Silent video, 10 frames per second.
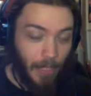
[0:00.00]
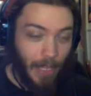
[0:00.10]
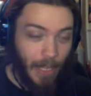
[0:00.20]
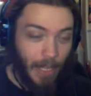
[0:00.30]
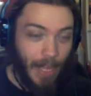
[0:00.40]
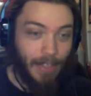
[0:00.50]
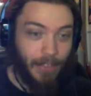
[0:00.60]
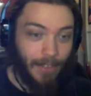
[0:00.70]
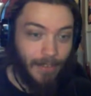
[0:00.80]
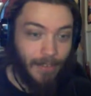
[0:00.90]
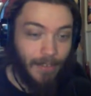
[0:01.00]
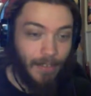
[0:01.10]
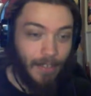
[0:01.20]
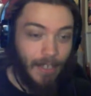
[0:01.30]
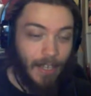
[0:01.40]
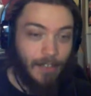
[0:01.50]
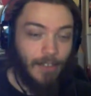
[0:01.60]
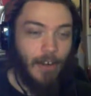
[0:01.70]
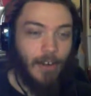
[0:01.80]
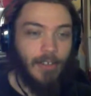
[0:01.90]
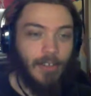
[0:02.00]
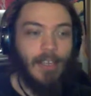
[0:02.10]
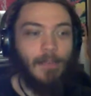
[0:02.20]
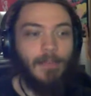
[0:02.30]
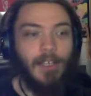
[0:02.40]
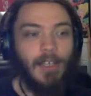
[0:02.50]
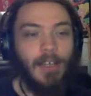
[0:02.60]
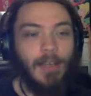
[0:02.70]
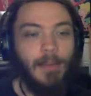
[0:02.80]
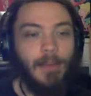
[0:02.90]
plastic. It's their attempt at